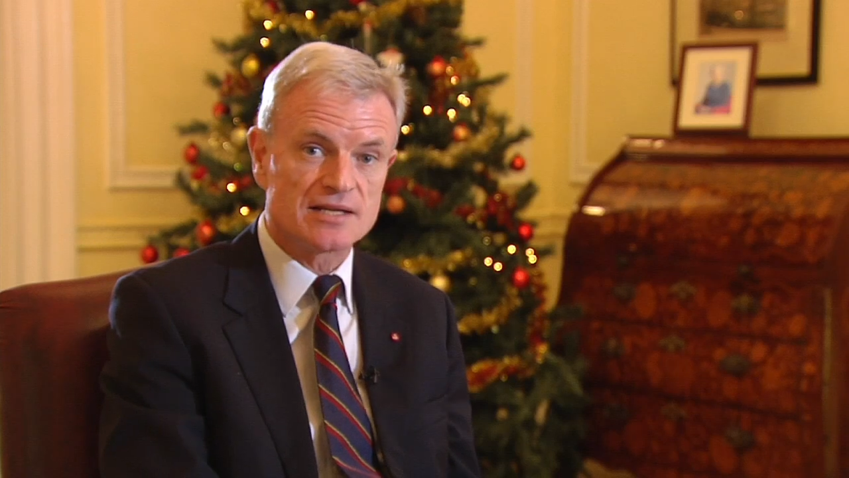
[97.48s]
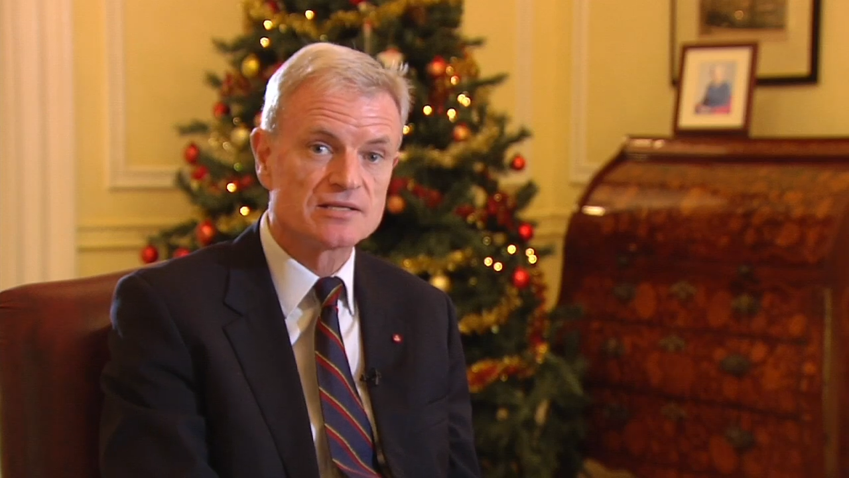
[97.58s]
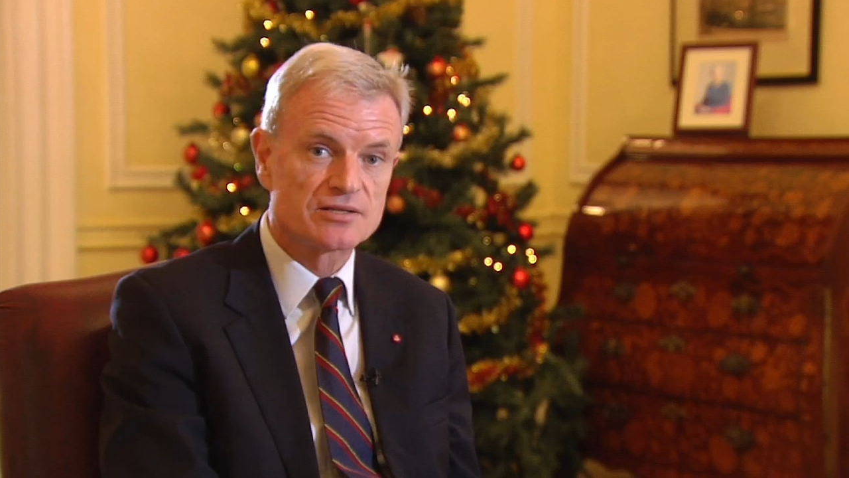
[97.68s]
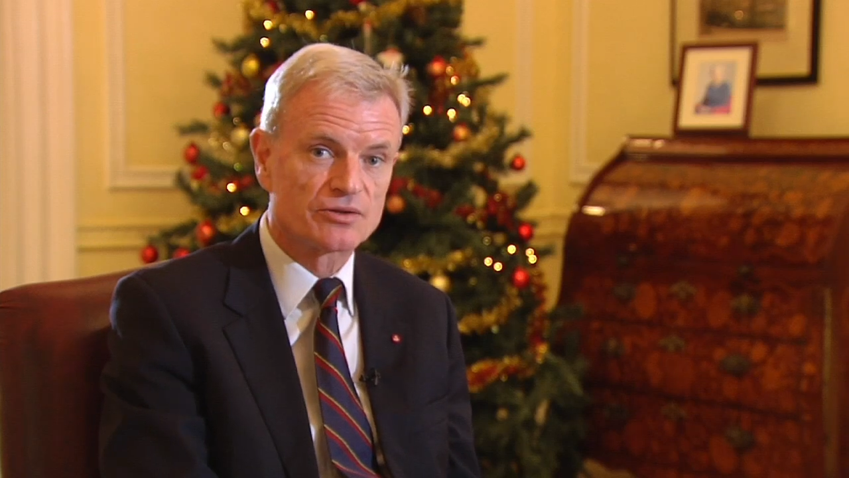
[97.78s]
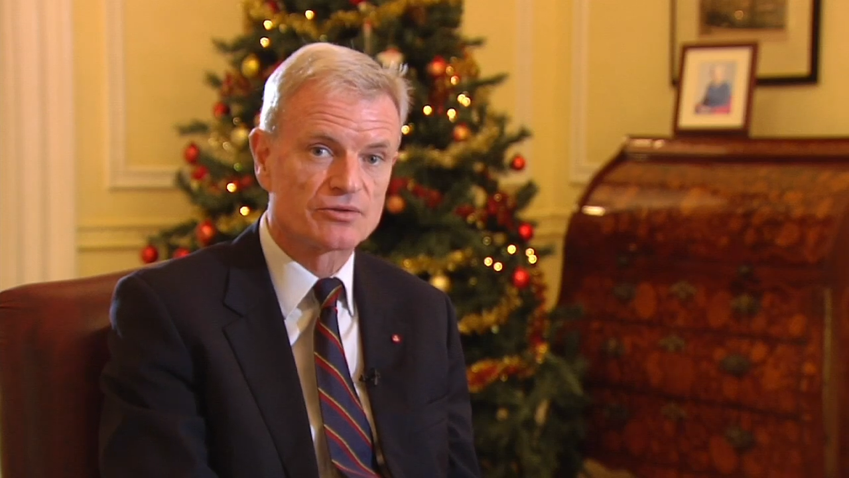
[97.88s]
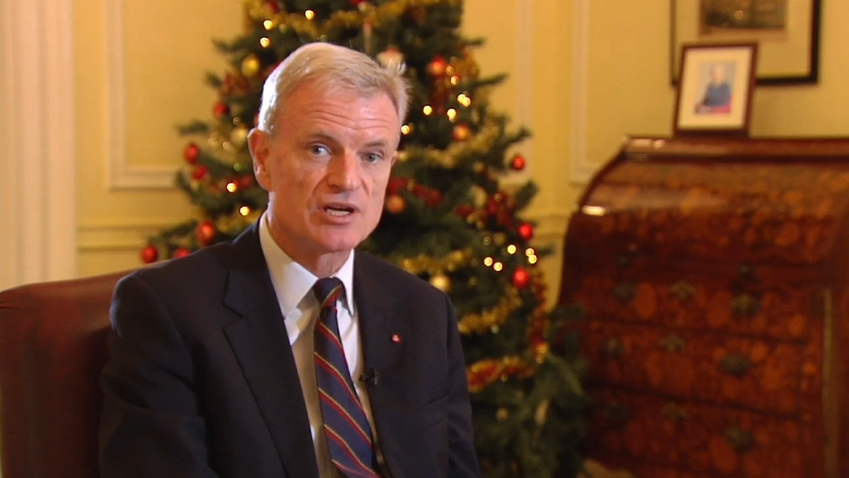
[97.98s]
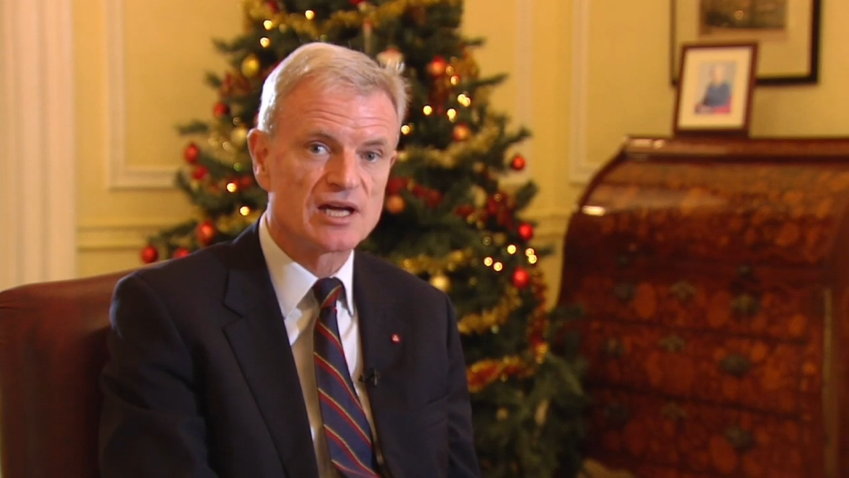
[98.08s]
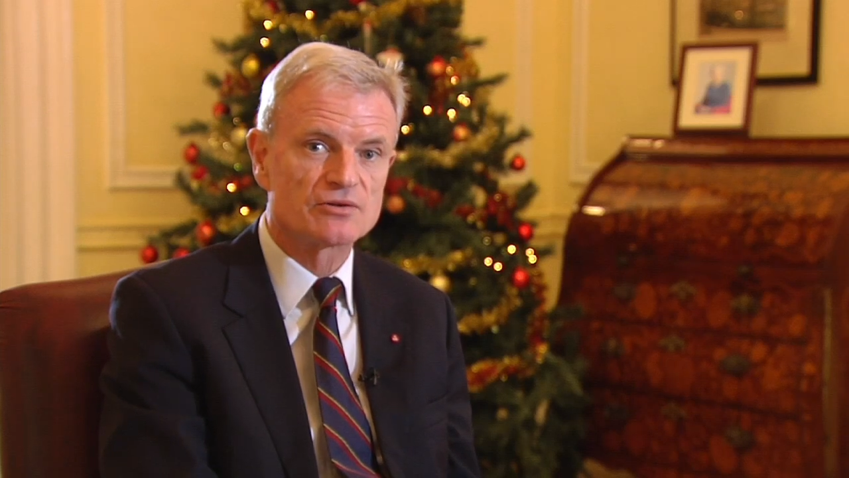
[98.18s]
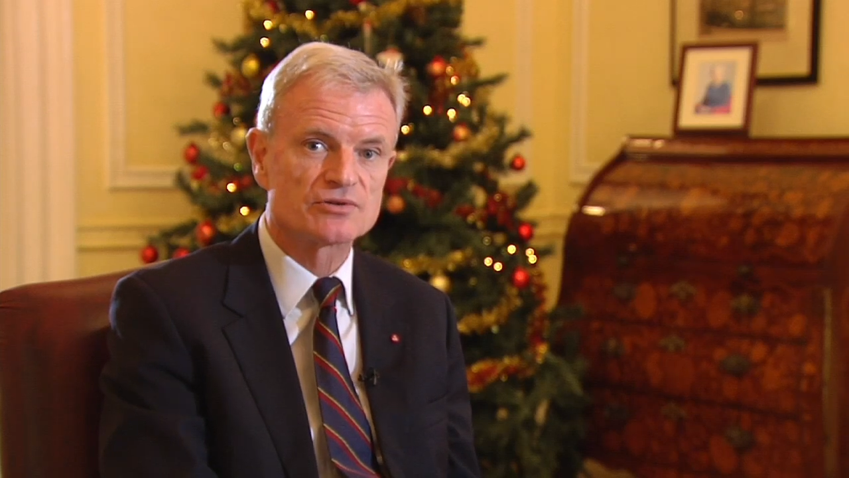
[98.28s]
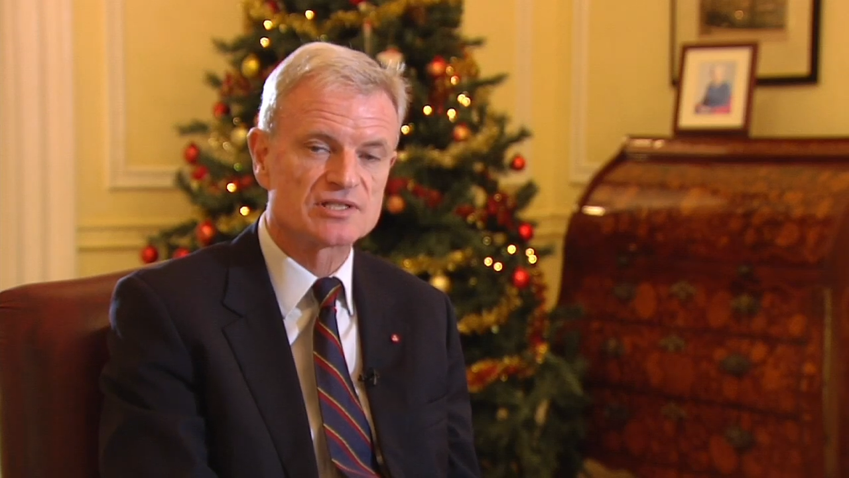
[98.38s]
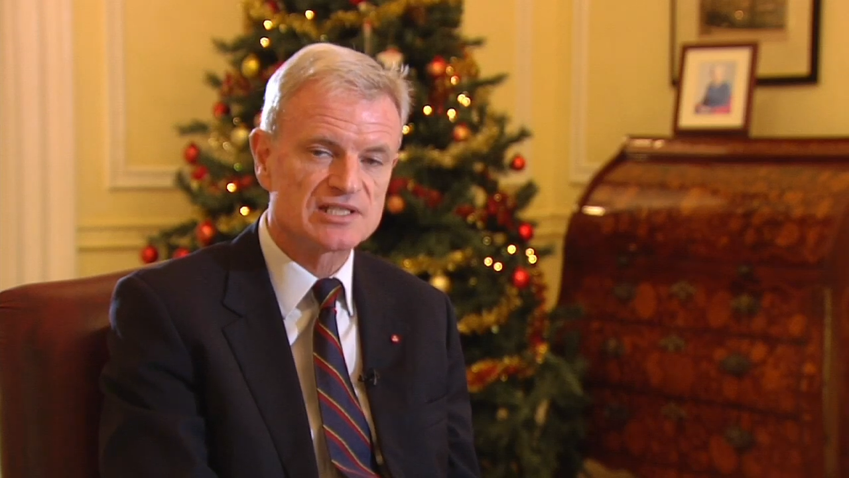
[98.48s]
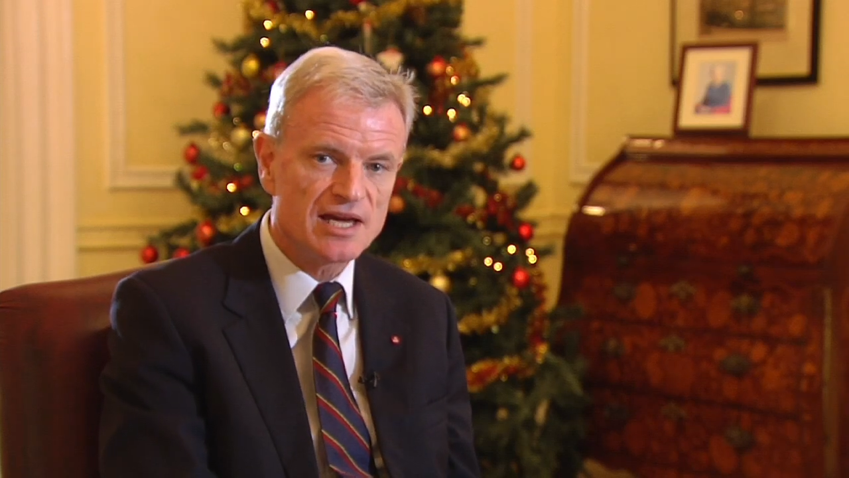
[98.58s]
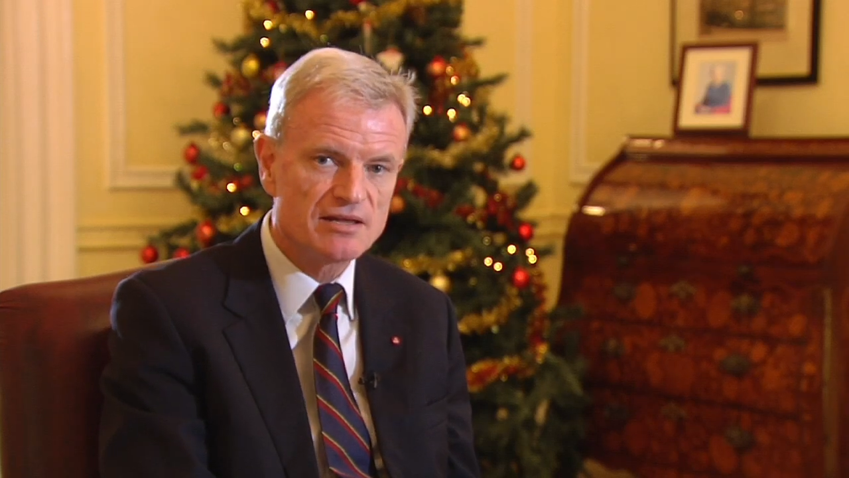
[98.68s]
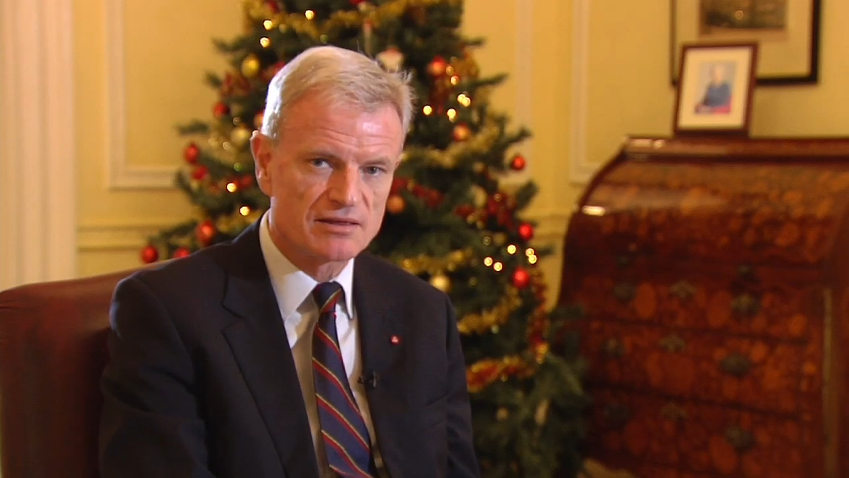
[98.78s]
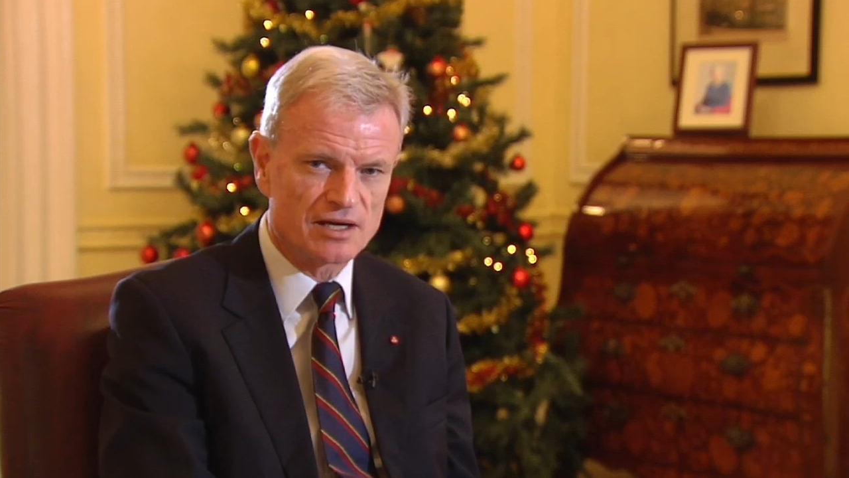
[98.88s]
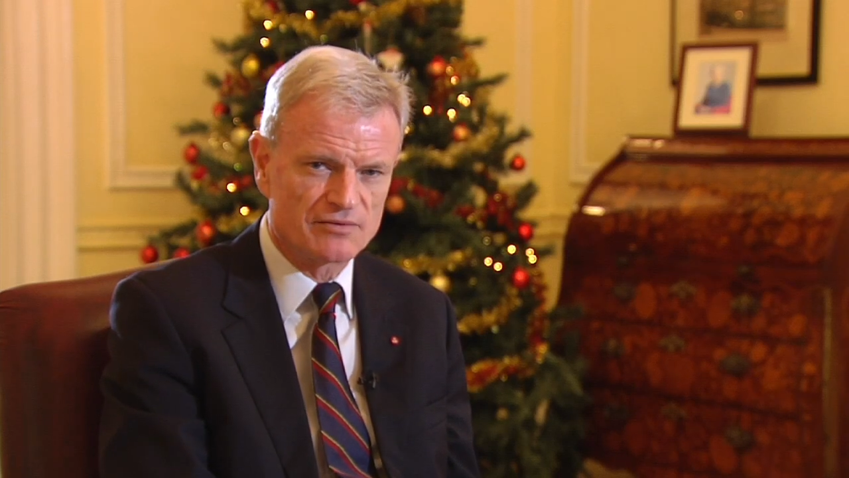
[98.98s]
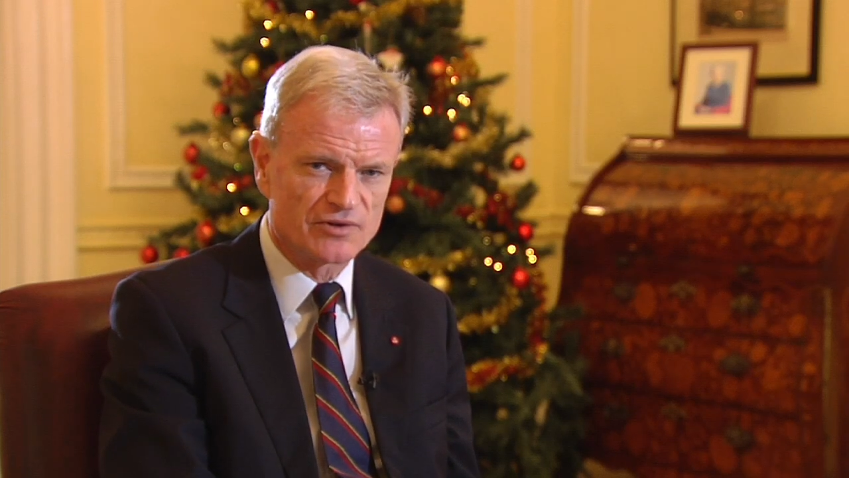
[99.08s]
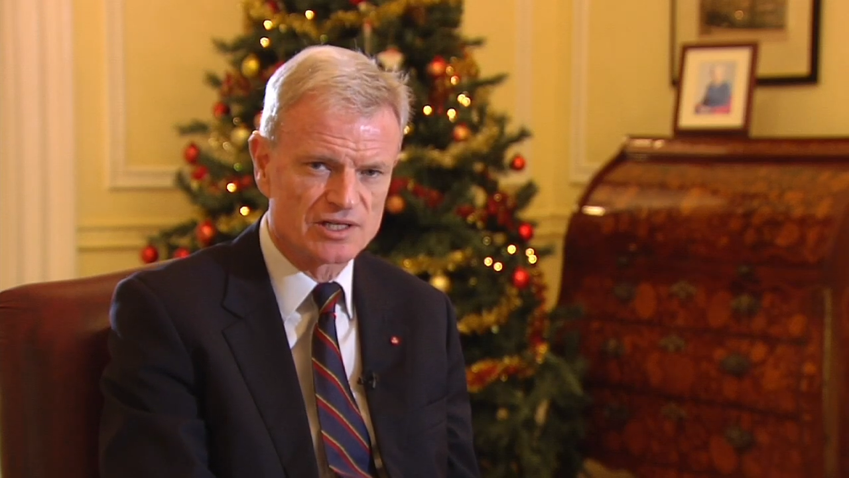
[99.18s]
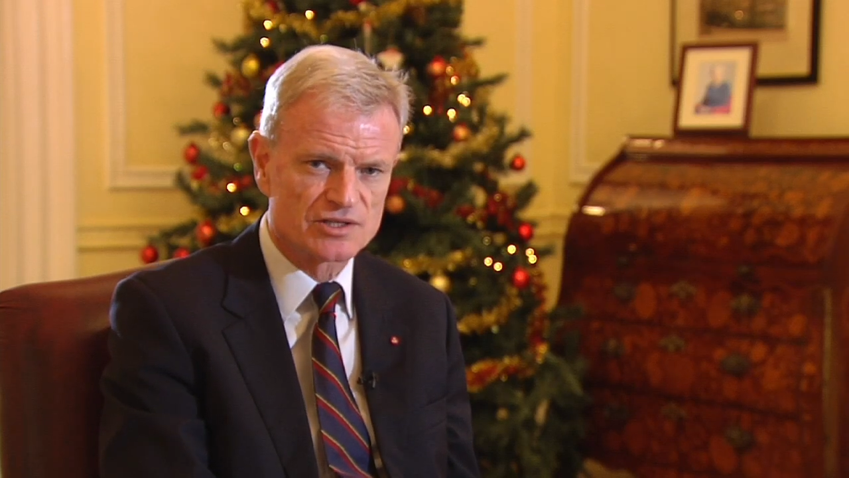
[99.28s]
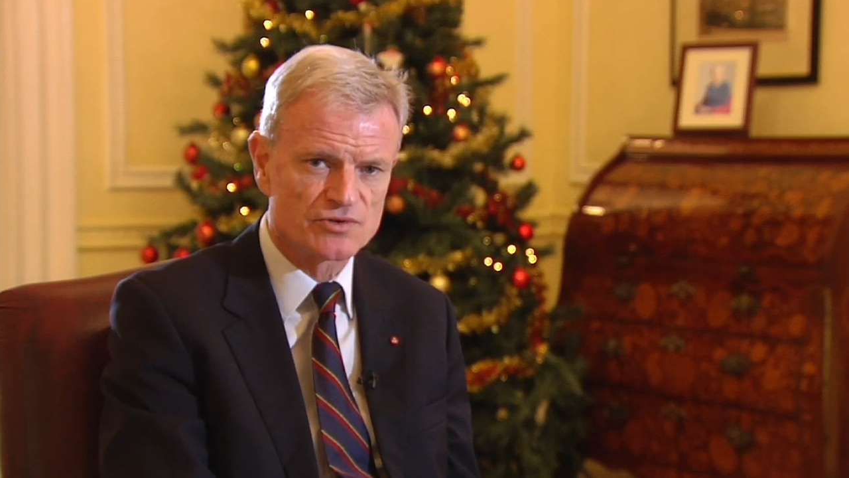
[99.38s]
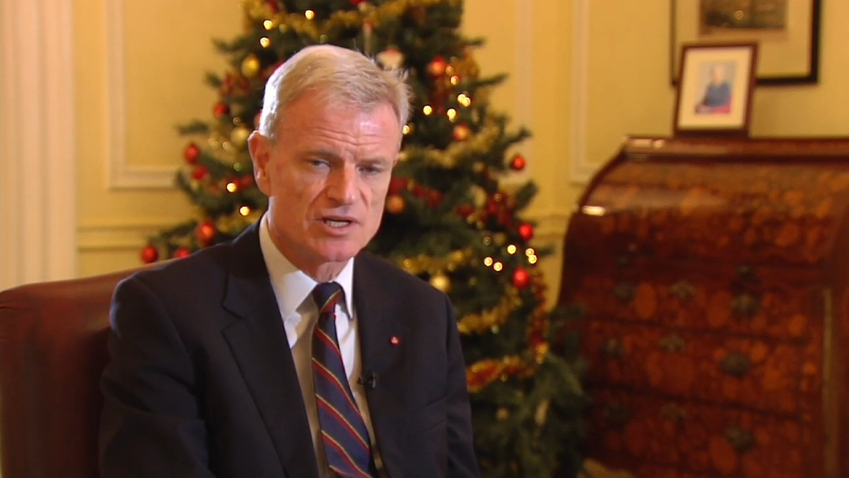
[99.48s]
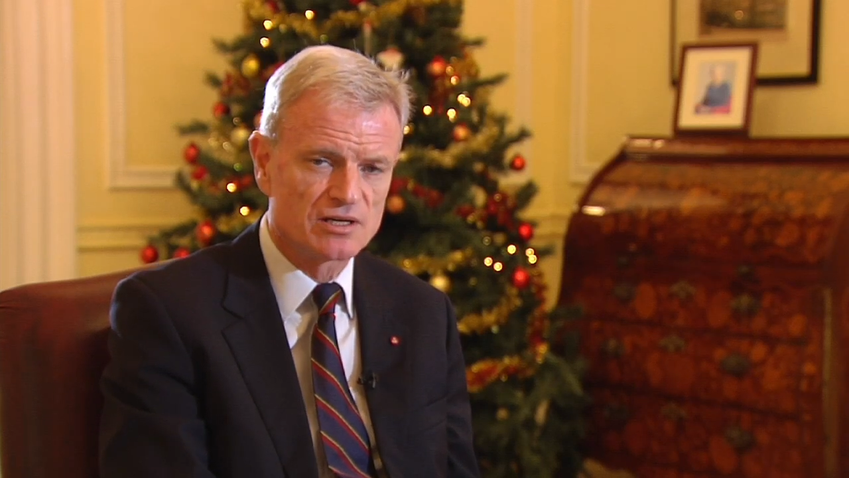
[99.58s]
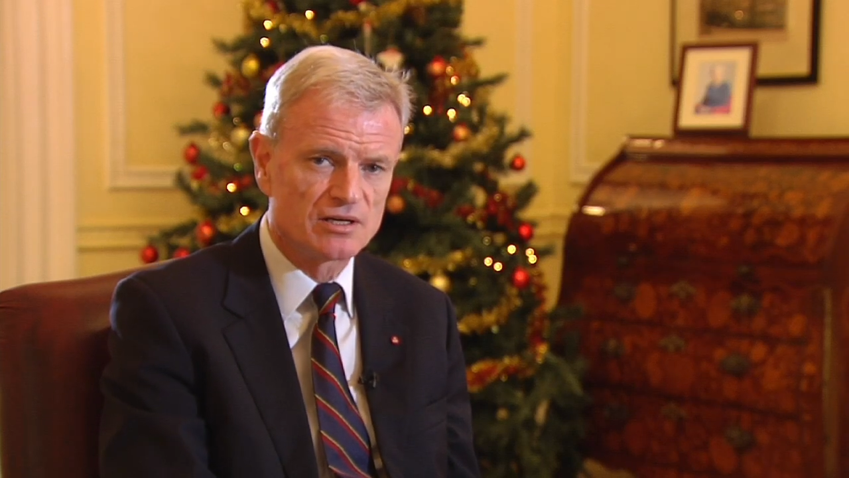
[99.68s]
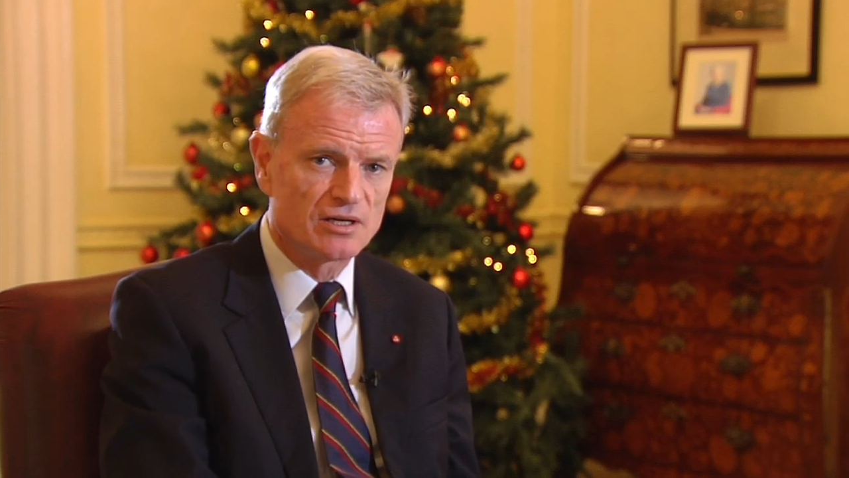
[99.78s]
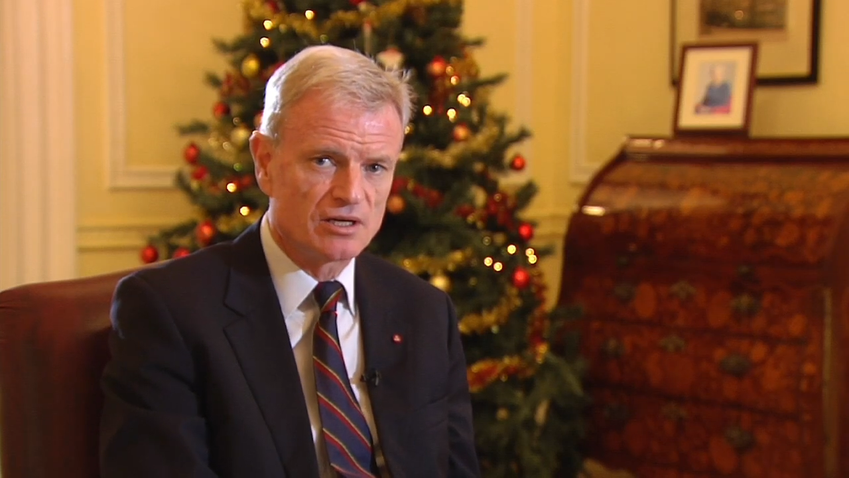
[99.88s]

and the 310th anniversary